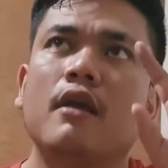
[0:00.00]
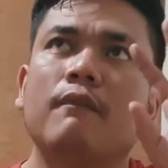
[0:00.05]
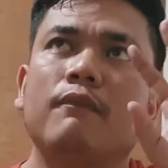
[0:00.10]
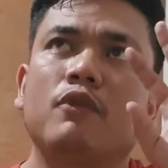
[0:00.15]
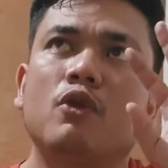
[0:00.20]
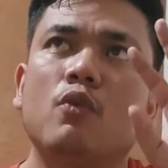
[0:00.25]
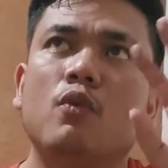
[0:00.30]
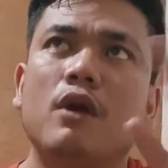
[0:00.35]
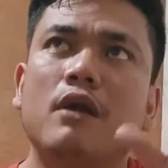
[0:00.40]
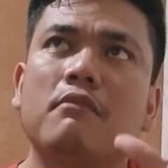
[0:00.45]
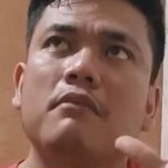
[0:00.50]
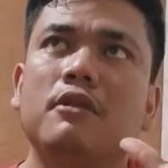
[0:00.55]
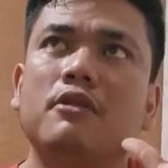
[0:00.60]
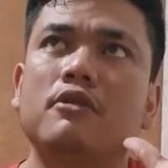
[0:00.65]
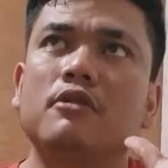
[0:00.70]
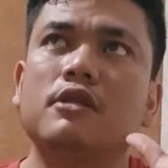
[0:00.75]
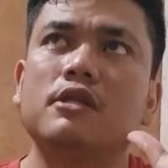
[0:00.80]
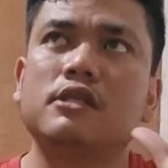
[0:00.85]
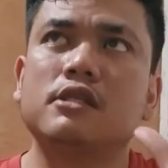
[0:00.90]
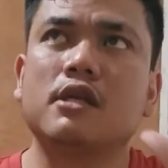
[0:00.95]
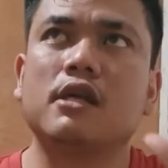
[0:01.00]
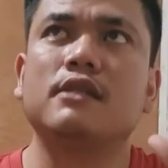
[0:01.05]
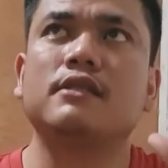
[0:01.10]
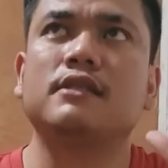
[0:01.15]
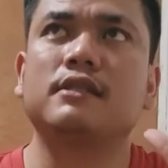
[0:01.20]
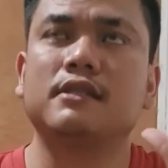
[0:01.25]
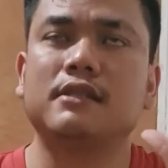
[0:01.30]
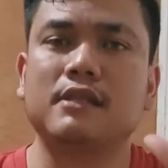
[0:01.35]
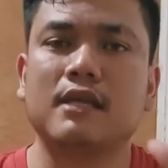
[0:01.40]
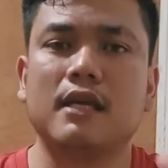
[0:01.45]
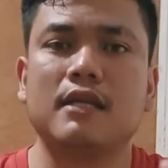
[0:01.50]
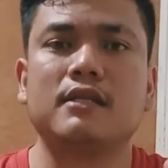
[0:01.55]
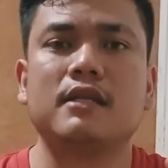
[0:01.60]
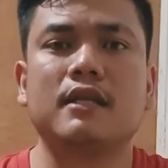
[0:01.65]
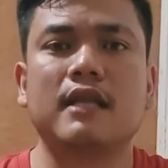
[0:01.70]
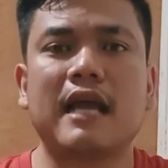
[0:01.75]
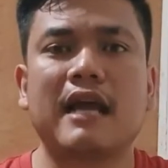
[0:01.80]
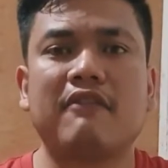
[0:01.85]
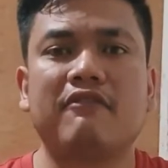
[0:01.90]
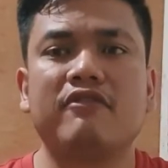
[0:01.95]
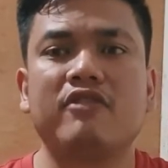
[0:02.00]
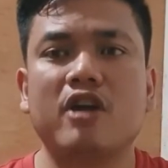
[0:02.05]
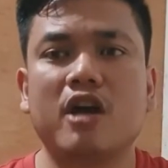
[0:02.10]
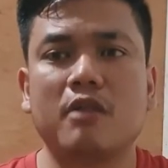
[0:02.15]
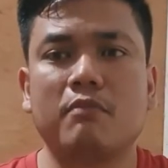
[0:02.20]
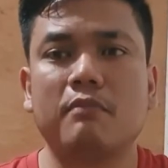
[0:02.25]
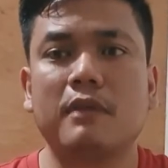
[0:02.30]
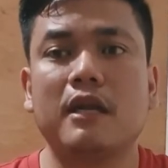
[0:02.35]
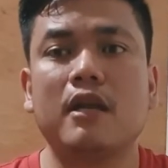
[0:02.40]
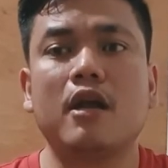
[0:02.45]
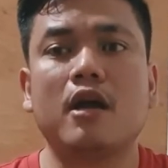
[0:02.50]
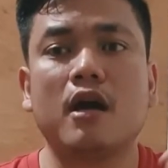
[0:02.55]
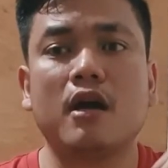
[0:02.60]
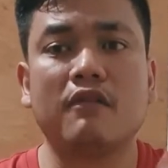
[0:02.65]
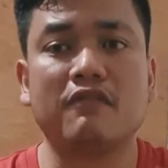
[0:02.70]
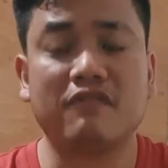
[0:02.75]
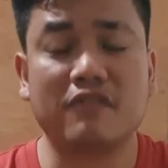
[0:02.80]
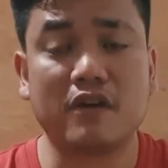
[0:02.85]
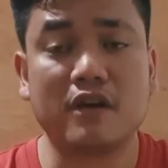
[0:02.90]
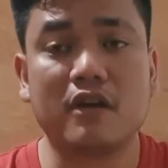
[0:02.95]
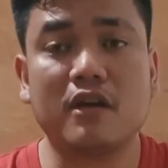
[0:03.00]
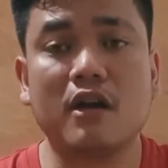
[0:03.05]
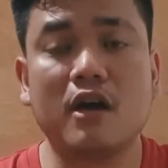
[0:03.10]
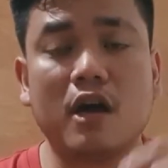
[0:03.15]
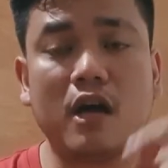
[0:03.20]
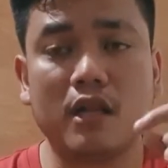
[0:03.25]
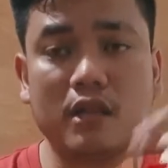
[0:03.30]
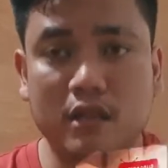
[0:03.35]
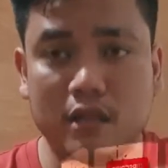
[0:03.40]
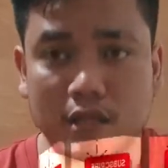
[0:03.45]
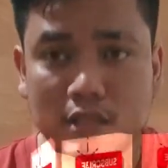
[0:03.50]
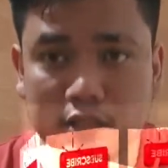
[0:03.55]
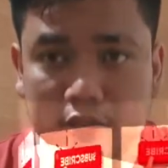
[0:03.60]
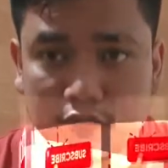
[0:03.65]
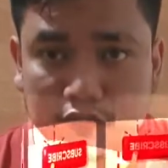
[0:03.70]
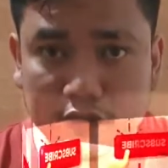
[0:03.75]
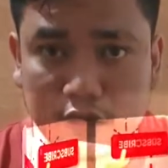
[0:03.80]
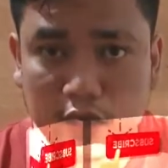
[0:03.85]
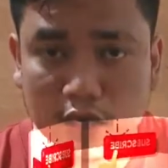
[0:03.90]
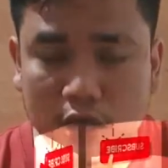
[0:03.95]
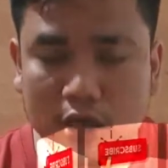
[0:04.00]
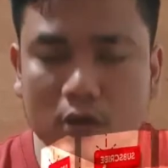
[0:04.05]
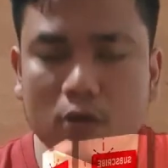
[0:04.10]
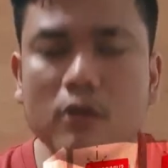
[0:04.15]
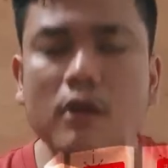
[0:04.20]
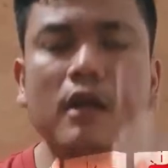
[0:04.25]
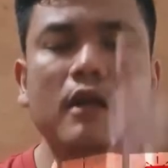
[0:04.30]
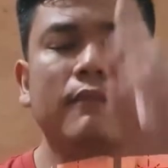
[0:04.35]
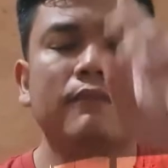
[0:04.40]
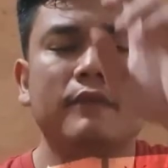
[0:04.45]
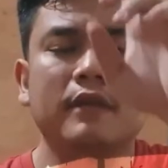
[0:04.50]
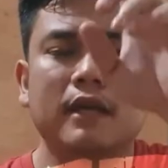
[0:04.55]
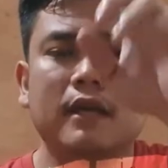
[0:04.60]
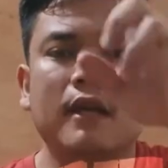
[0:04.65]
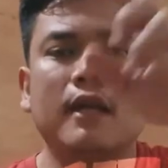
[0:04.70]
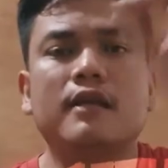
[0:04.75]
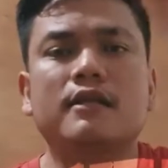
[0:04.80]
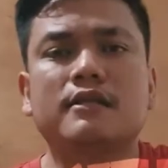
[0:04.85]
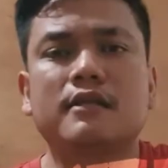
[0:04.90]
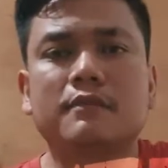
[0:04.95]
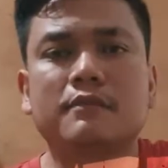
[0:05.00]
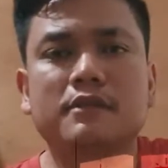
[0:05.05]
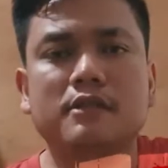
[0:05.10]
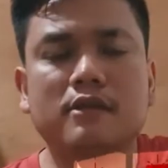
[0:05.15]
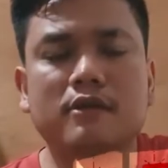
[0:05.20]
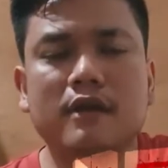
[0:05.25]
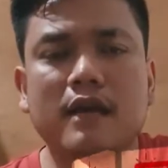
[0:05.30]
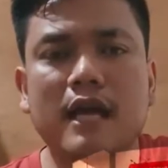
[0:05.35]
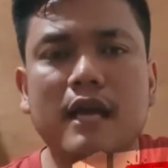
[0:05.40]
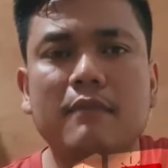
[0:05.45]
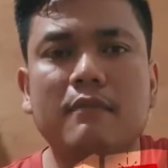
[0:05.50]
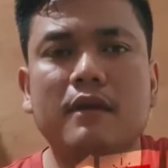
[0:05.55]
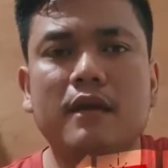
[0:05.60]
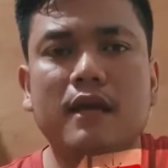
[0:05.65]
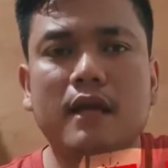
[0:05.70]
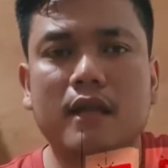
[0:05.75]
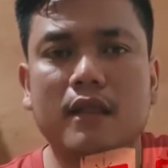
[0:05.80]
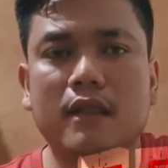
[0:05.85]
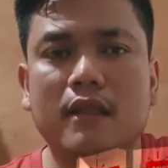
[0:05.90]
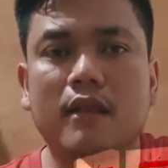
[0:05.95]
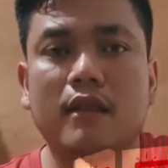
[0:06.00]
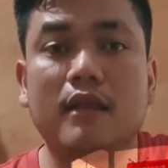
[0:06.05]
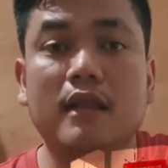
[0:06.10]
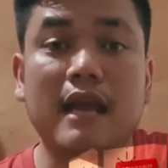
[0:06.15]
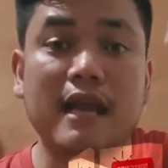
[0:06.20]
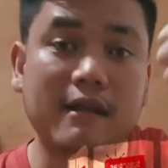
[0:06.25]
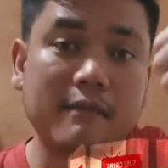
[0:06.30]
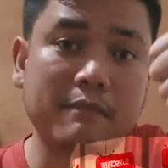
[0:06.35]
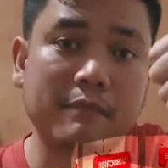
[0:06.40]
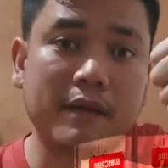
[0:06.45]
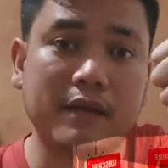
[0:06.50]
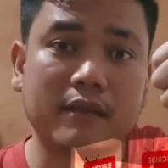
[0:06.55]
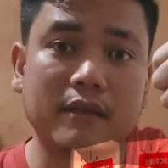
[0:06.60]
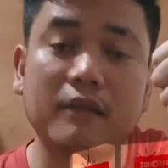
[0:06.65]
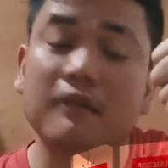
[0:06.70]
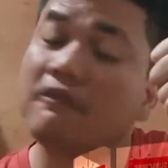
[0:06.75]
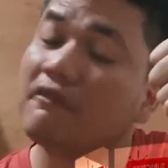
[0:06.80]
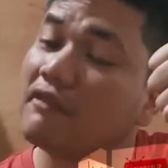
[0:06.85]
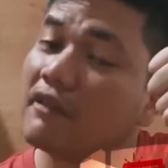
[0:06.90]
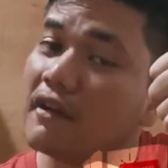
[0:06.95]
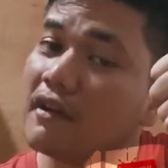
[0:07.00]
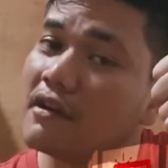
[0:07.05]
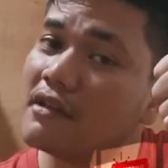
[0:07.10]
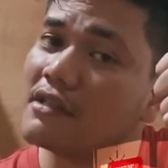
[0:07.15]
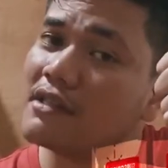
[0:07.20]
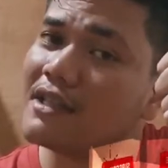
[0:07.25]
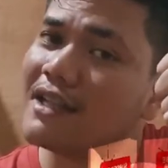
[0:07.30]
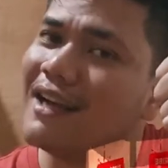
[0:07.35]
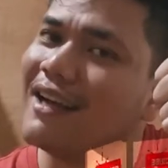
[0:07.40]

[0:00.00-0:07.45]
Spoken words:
you want me to discuss things that have not been covered on this video, click subscribe and hit the like button first.